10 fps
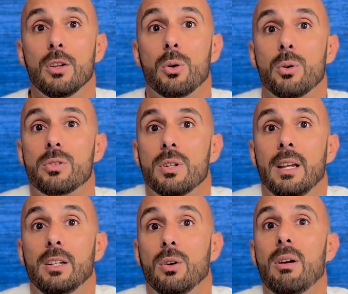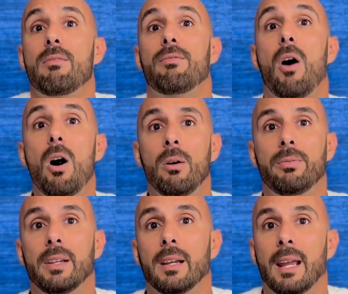towards
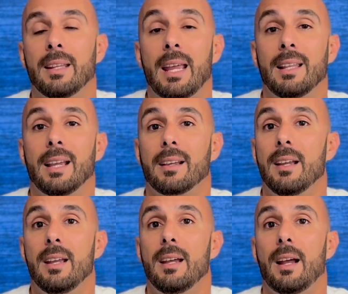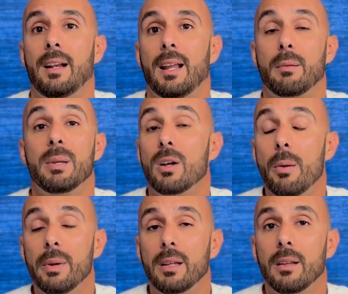evolving and
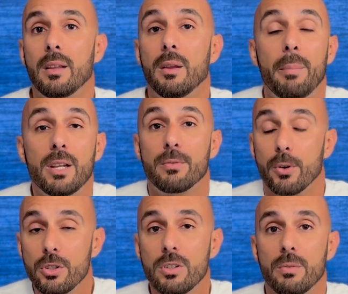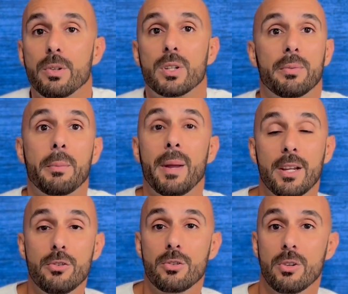becoming the best version of yourself, and
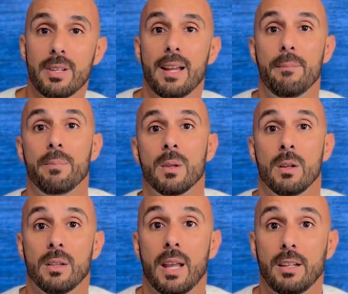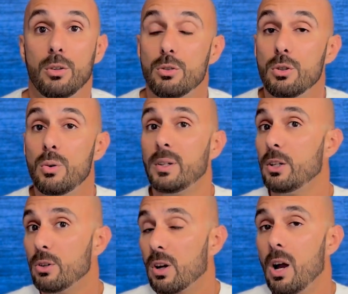making sure that you're doing
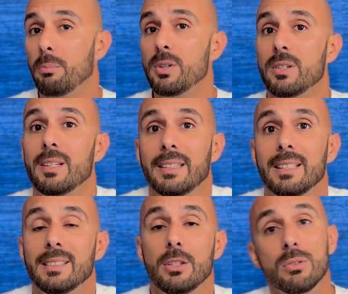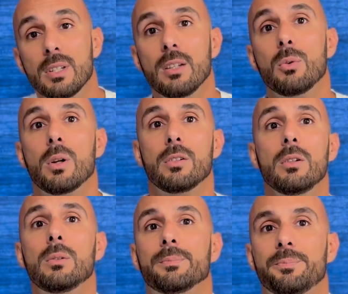and you're accomplishing the things that you say you want to
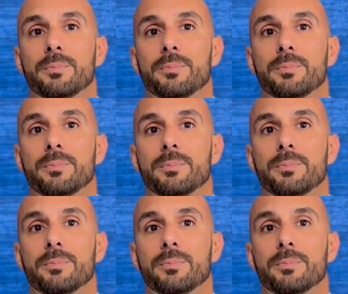do.